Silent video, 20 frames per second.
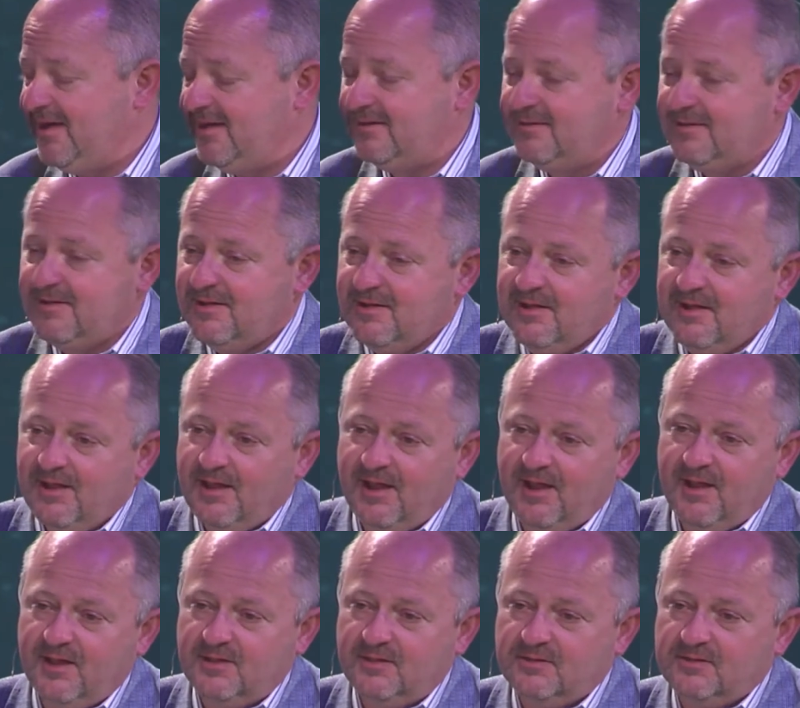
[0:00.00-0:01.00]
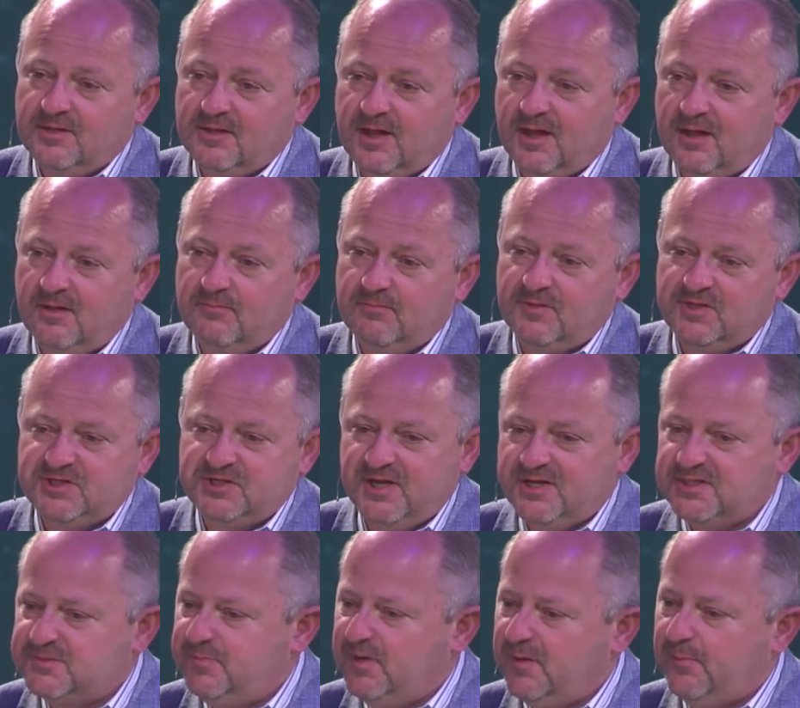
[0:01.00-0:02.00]
And the
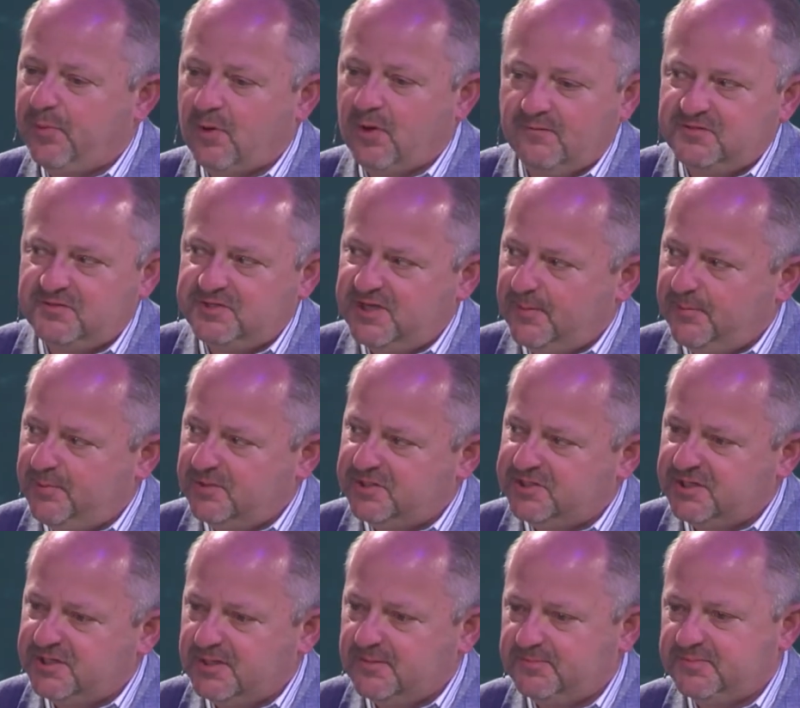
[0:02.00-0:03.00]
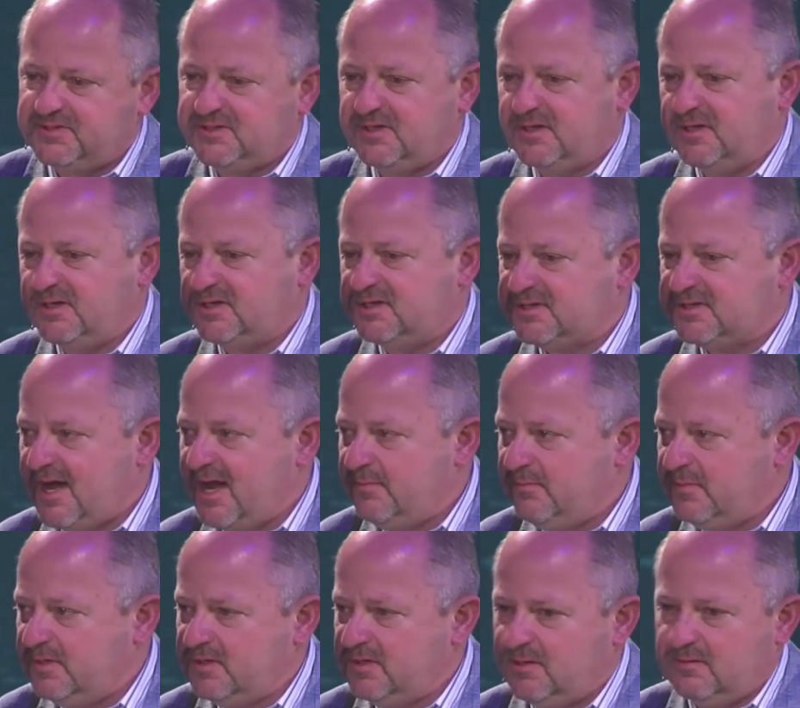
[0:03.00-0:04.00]
chance to be a part of championships and
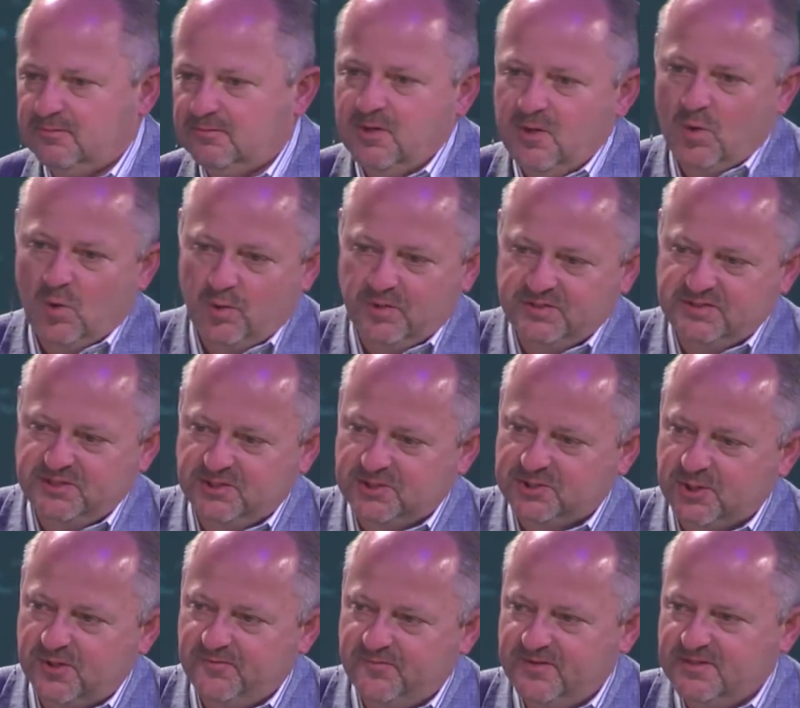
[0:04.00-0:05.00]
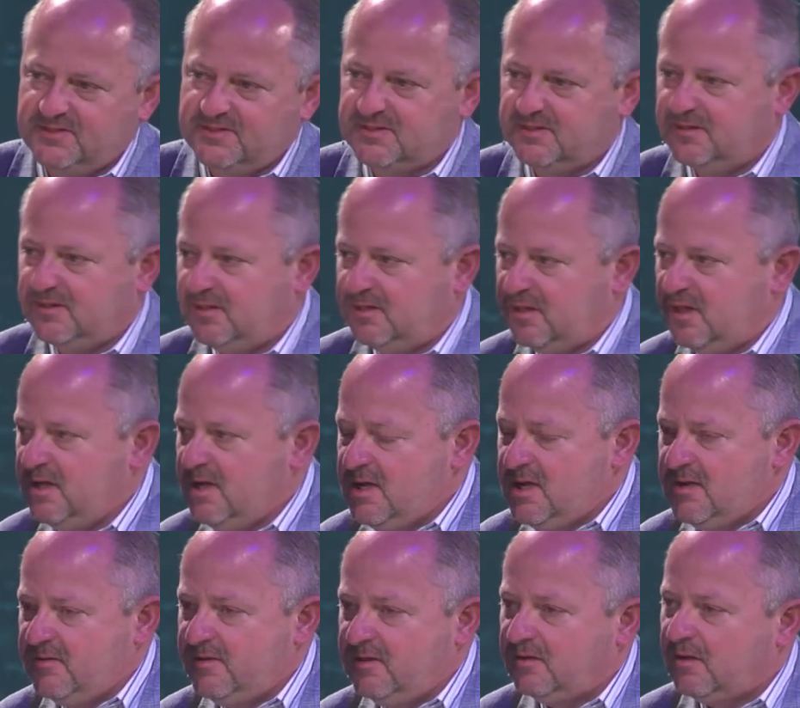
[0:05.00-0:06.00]
excitement and hoisting trophies, and
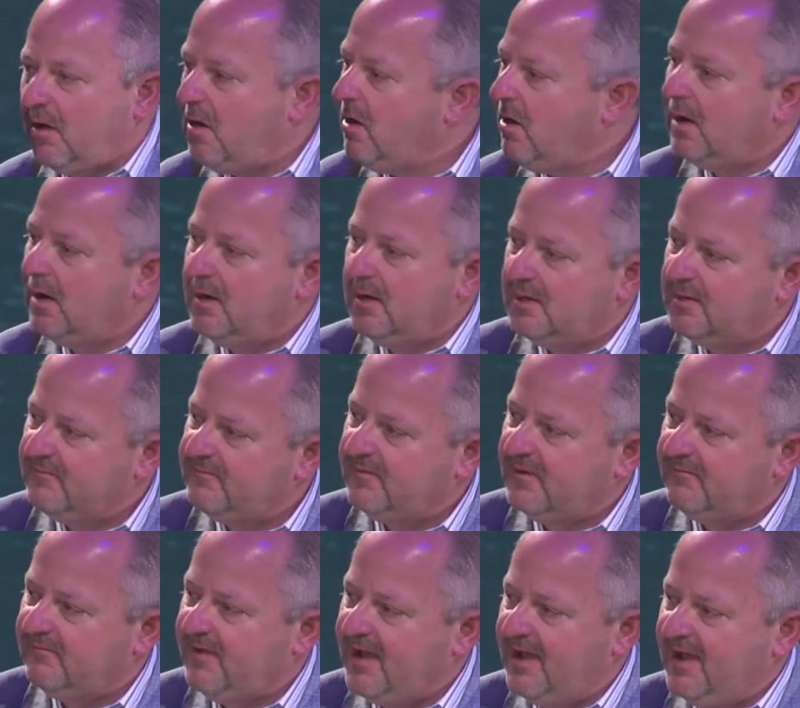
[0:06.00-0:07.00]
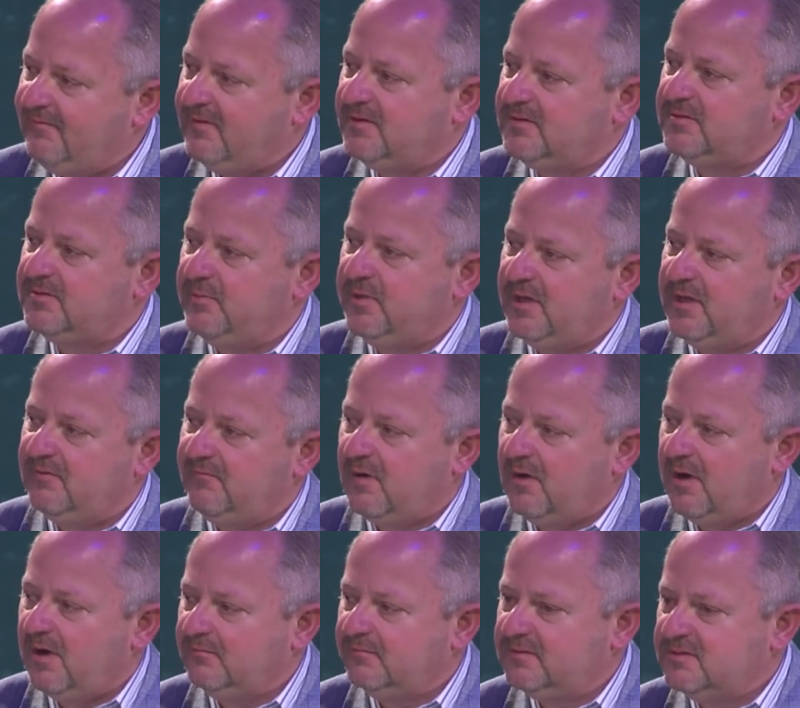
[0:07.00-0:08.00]
then the heart of having to be
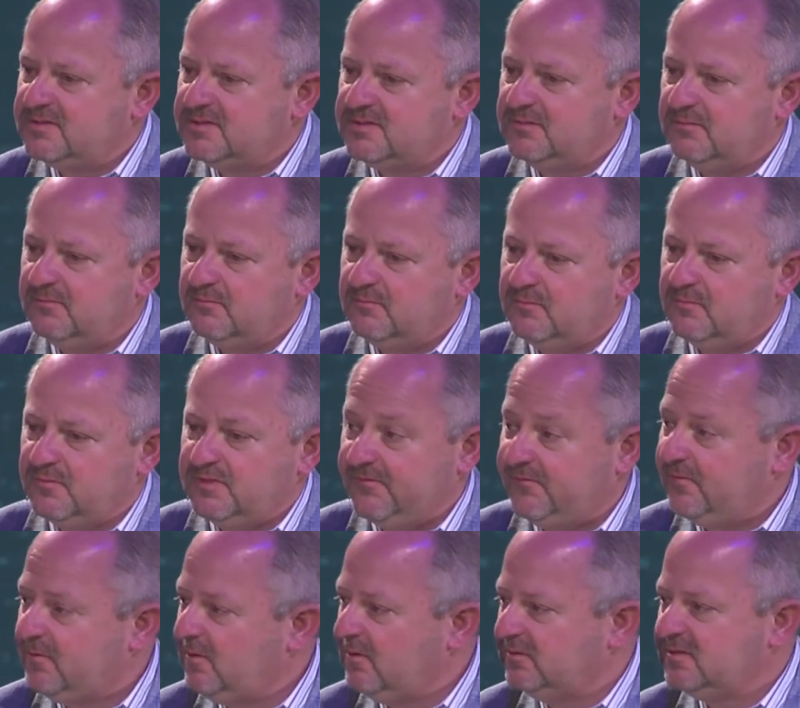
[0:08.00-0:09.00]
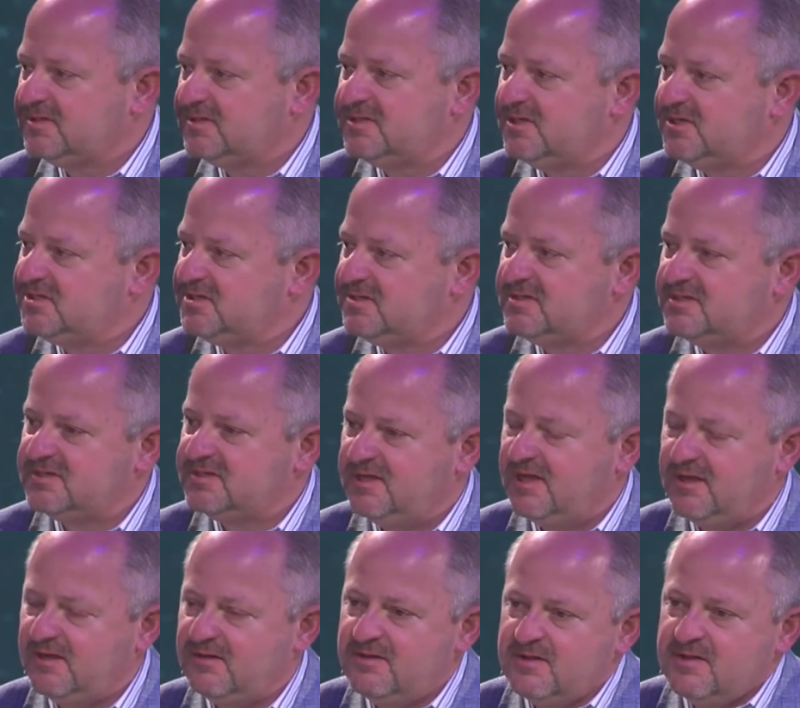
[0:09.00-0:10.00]
involved in some difficult decisions
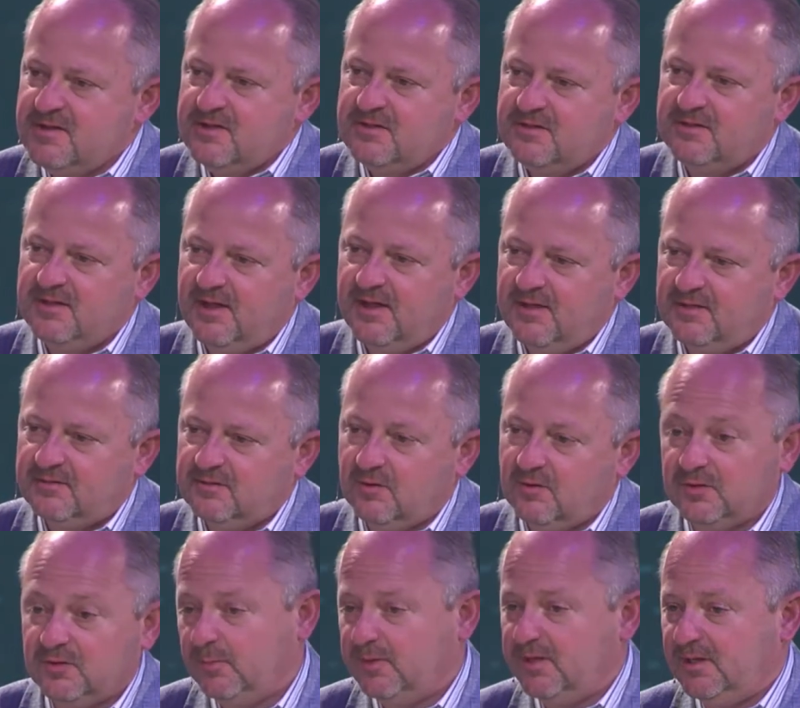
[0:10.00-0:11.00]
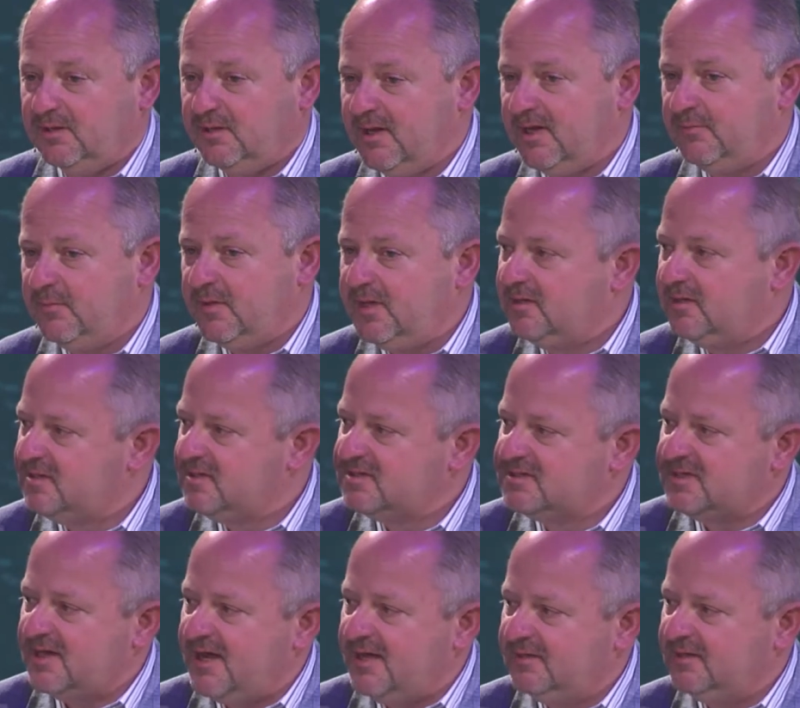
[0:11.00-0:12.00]
that ultimately led me to
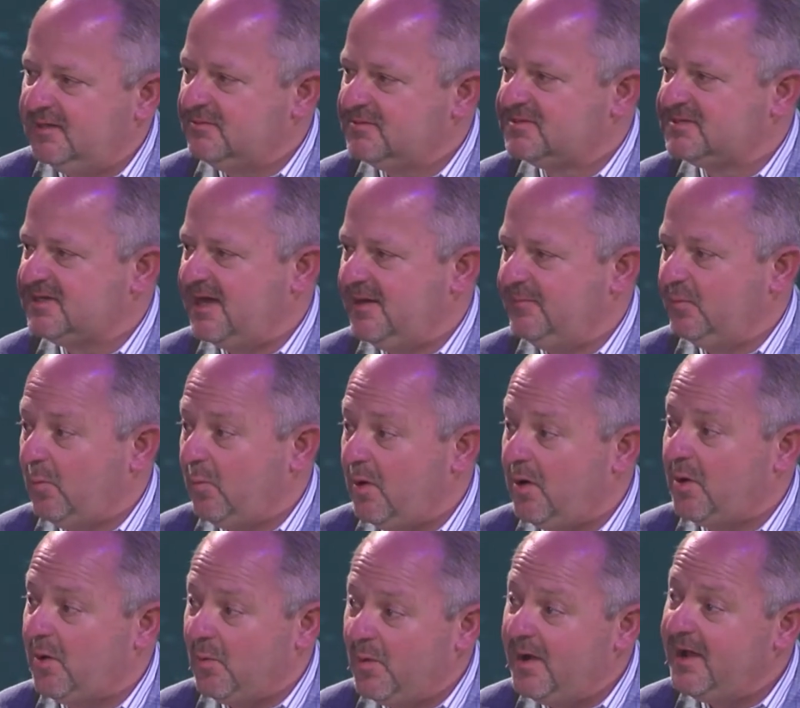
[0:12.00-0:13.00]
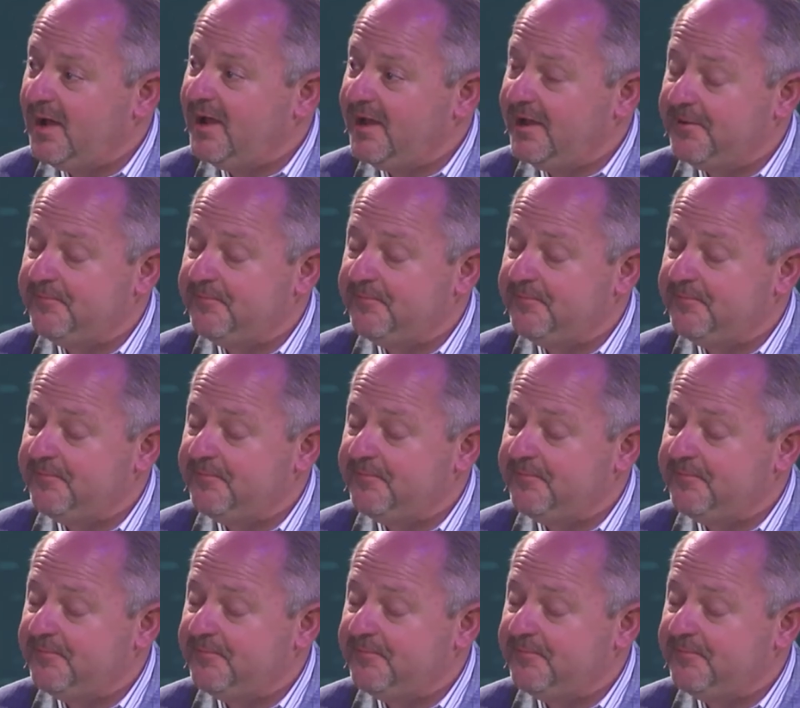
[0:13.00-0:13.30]
decide that it was time to walk away.